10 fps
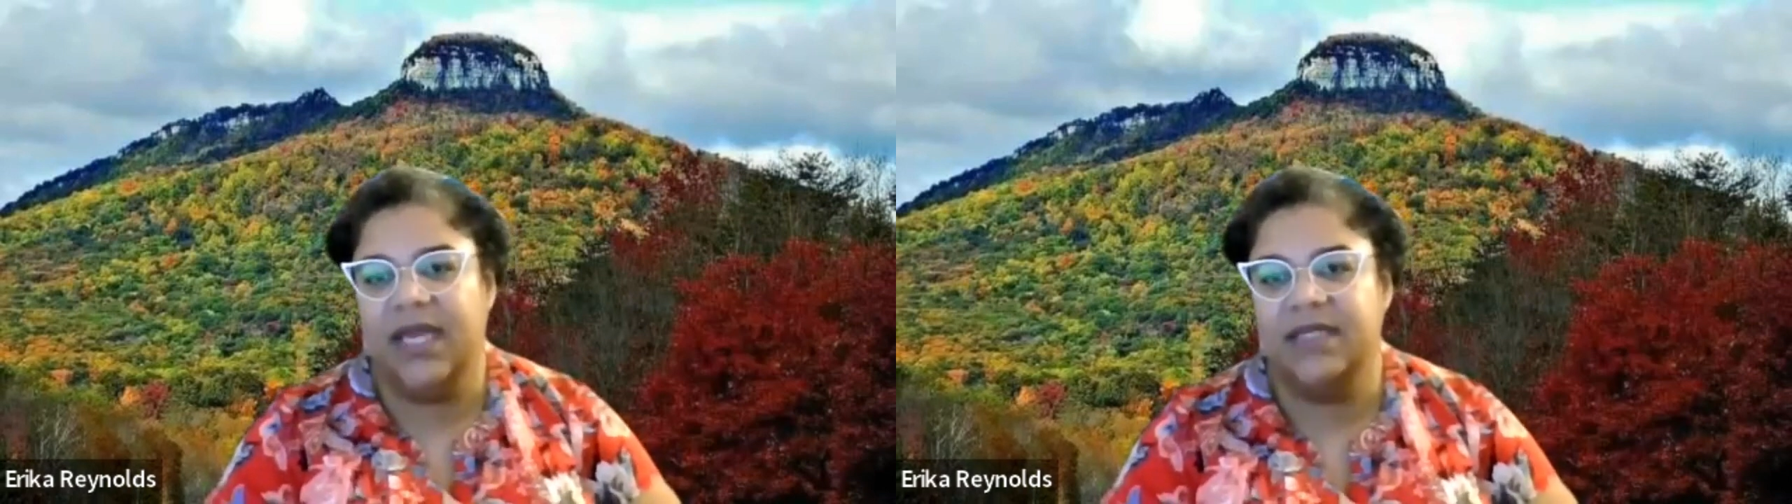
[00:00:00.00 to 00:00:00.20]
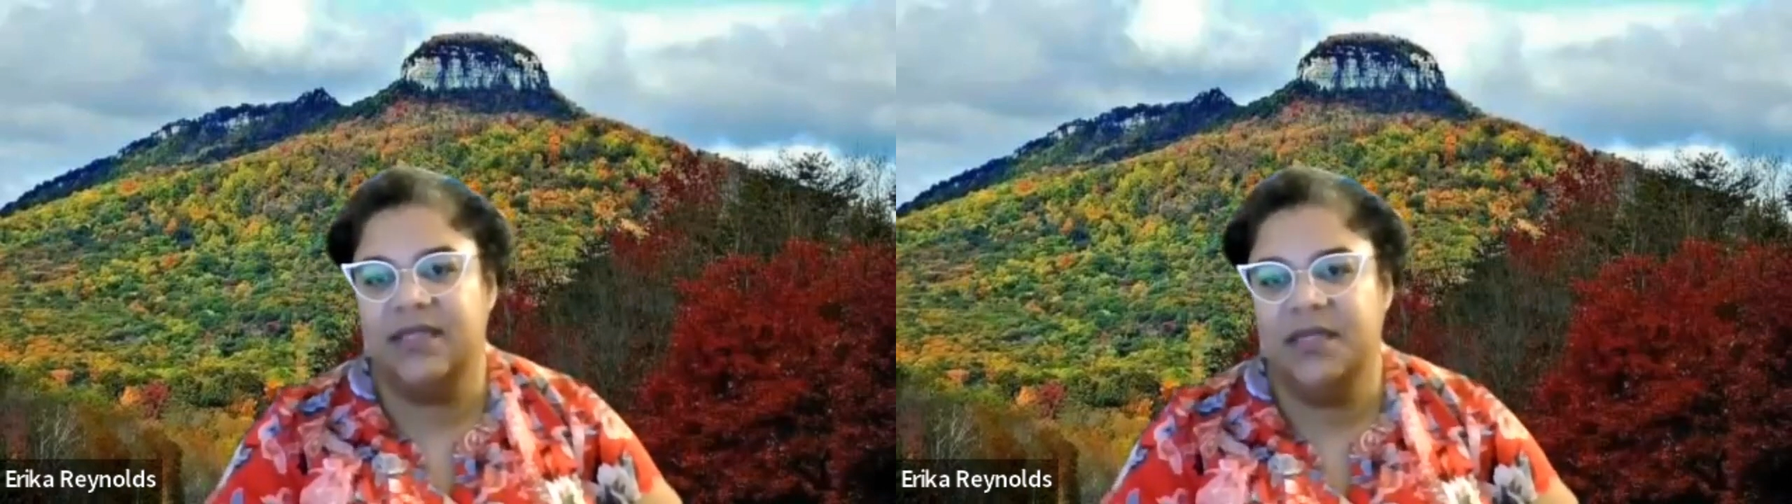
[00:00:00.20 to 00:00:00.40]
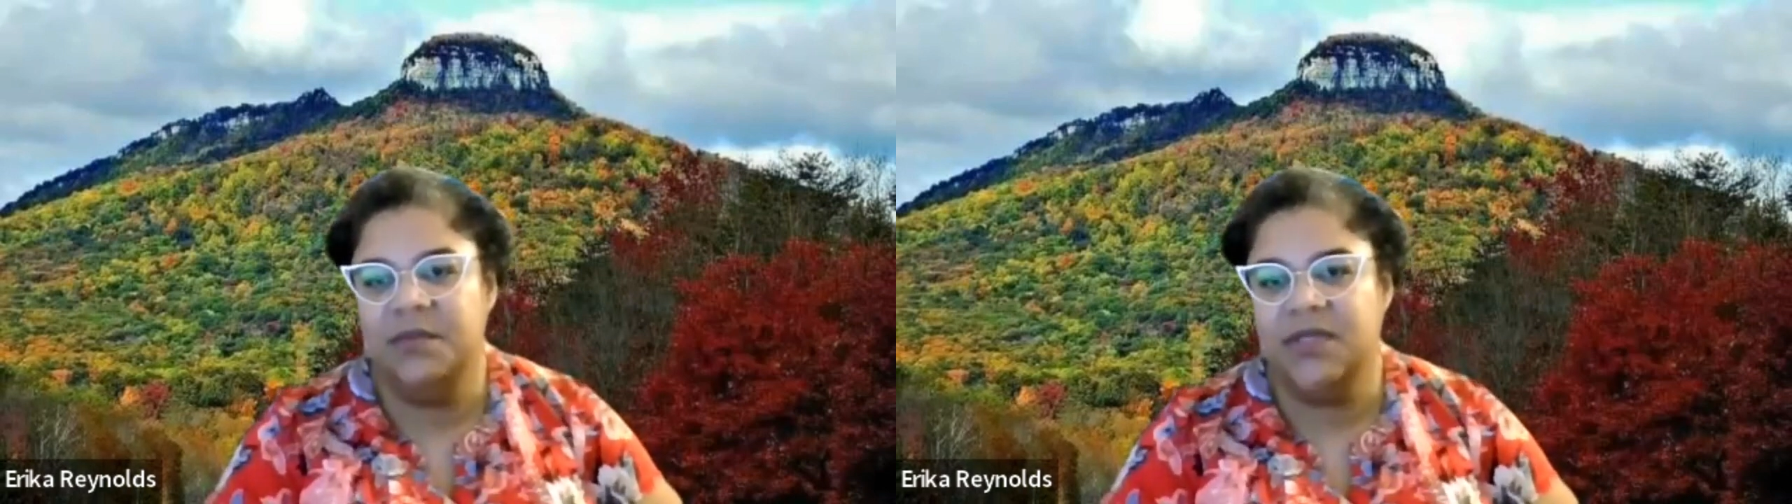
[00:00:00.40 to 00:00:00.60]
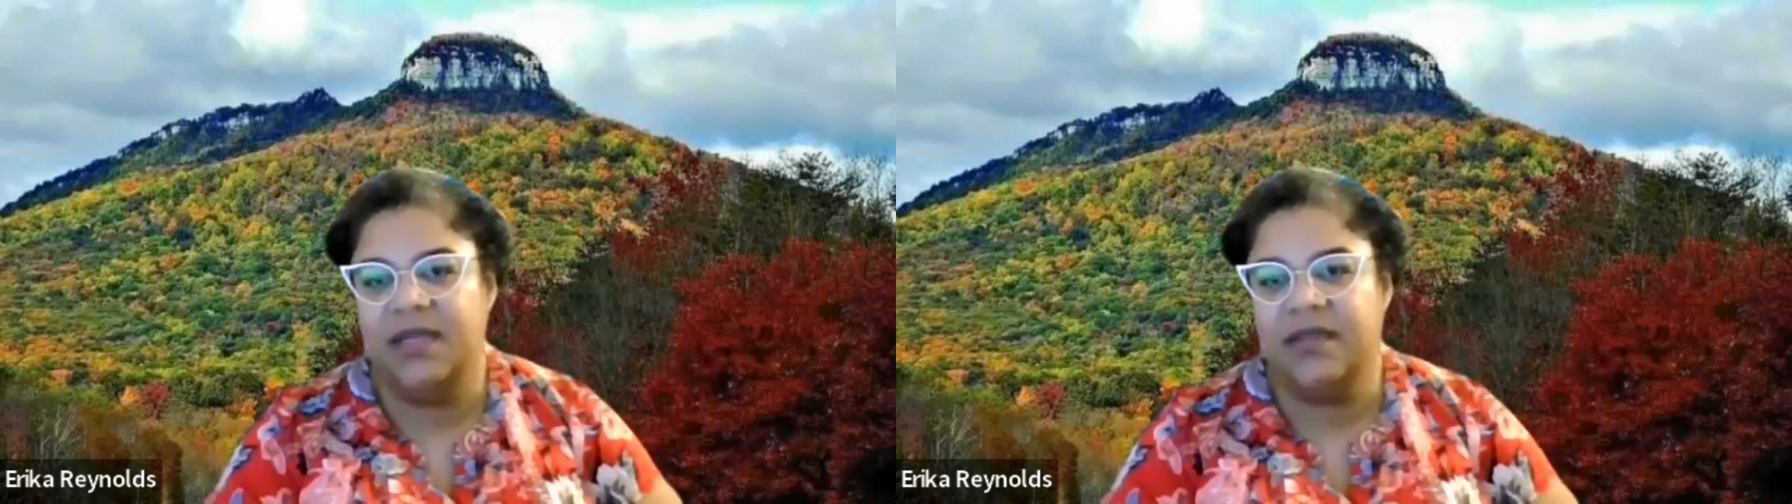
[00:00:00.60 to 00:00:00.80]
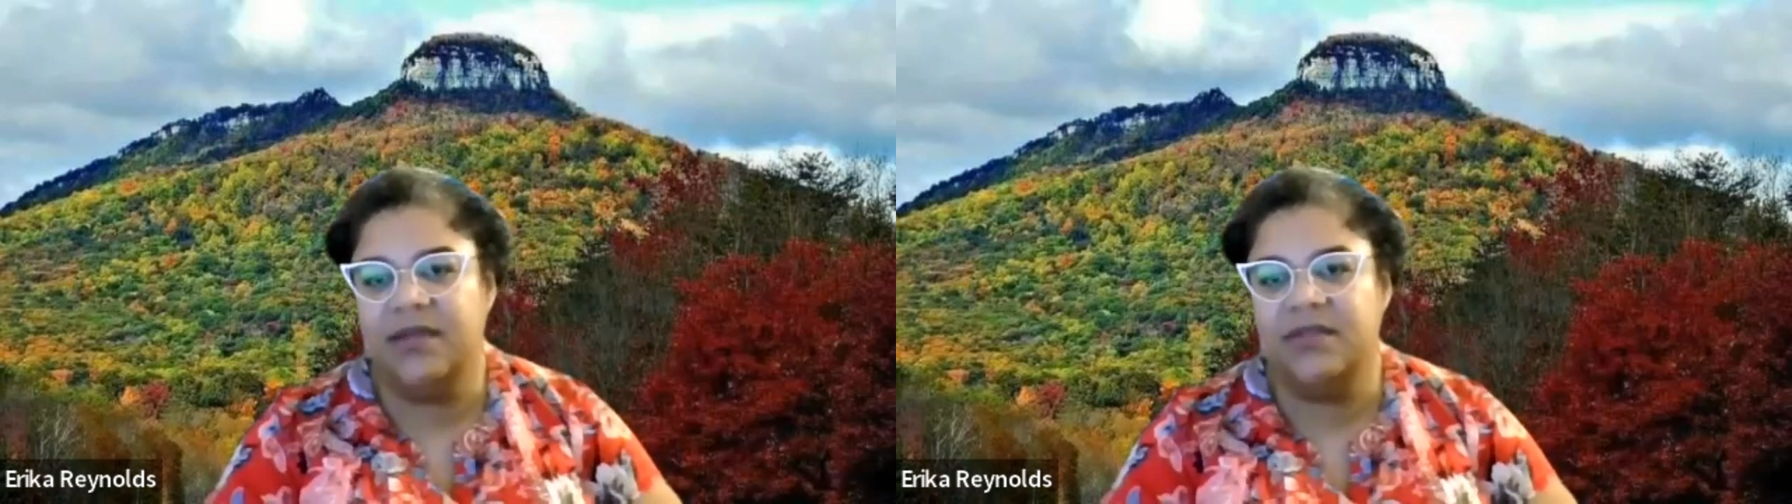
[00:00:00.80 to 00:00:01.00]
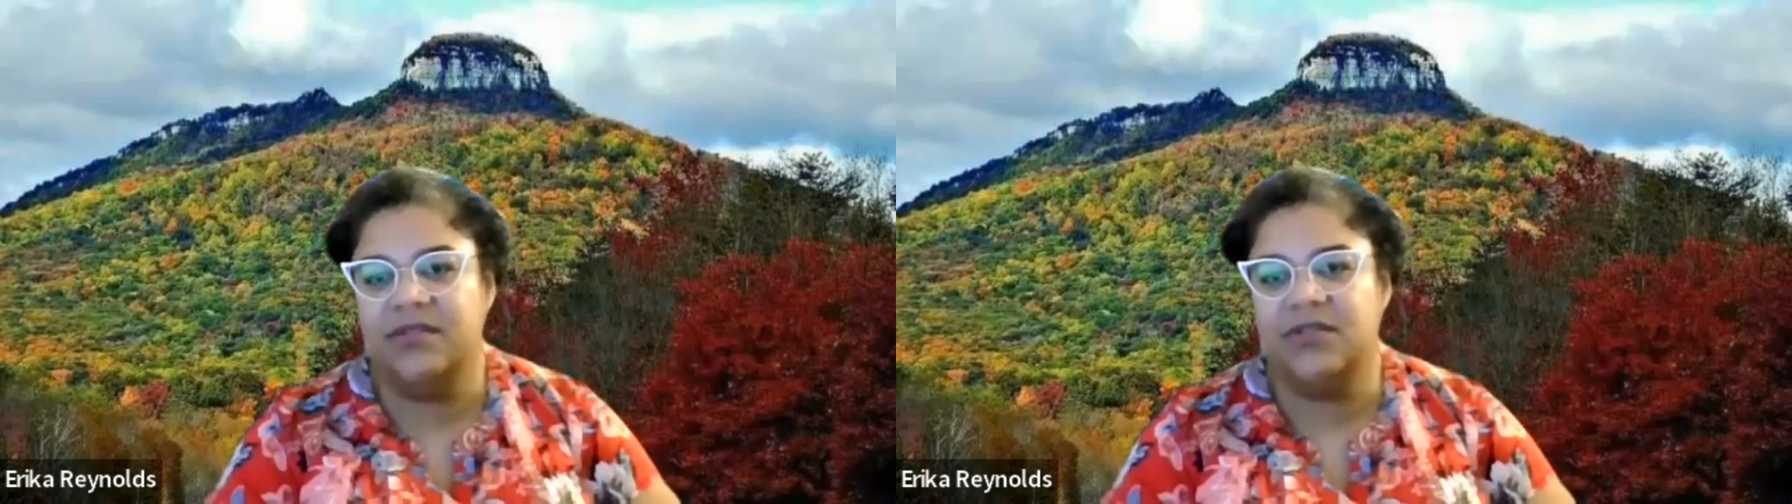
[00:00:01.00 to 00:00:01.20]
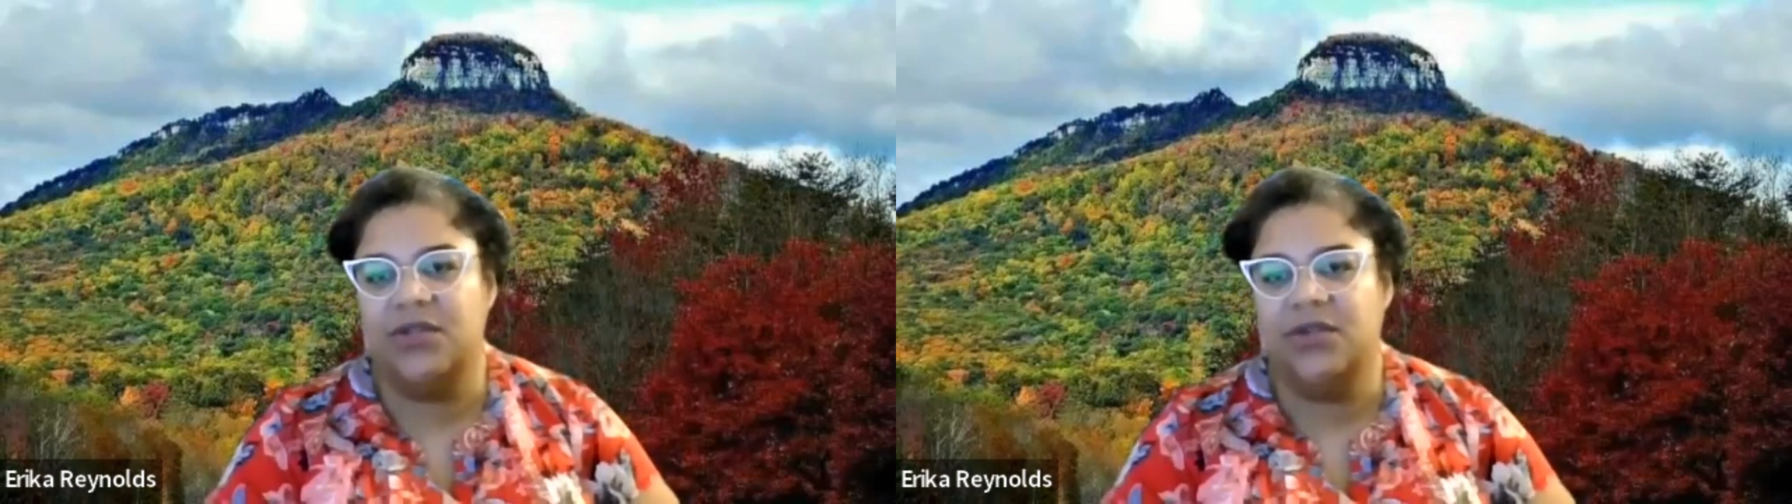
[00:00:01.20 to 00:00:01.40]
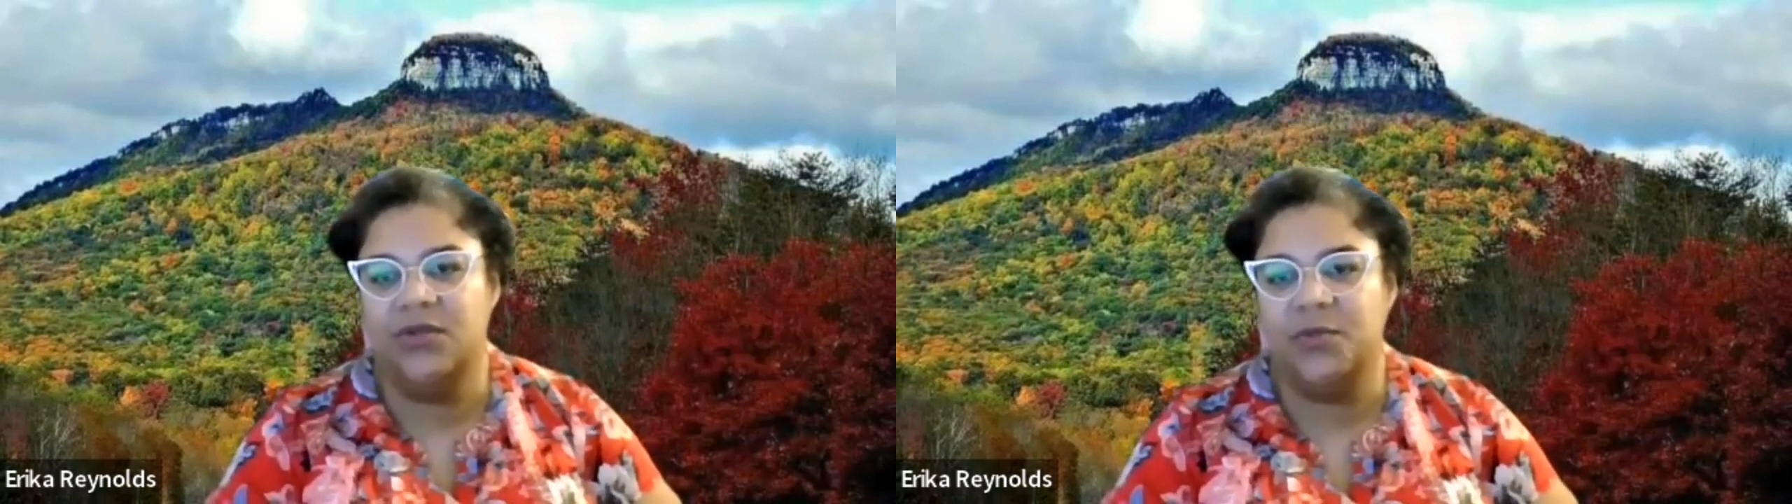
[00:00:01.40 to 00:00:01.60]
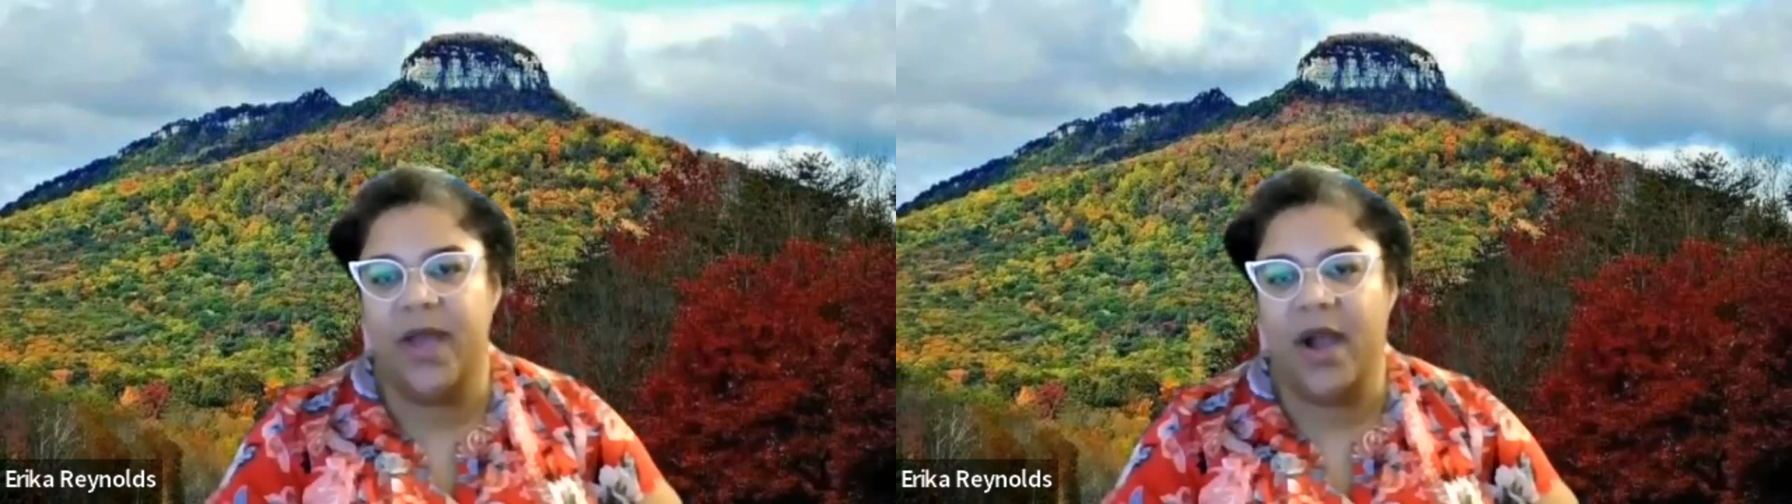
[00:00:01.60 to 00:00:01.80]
Like it seems like there's this huge